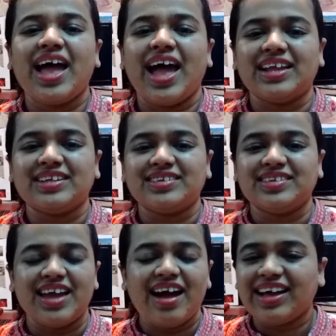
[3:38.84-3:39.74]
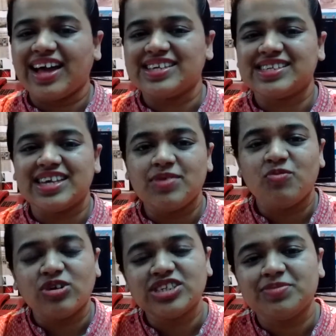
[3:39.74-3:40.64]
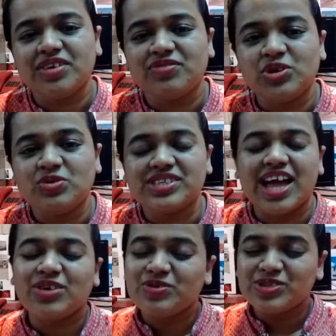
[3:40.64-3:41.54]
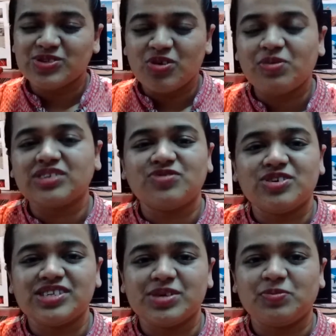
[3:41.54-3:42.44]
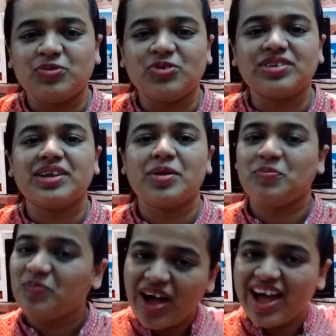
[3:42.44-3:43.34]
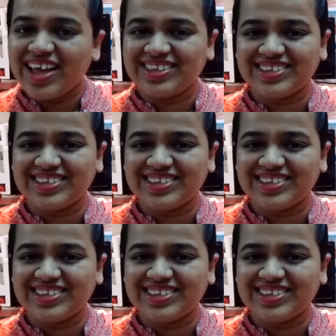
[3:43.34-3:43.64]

And yeah guys, keep watching my videos. Thank you so much for your support. Bye!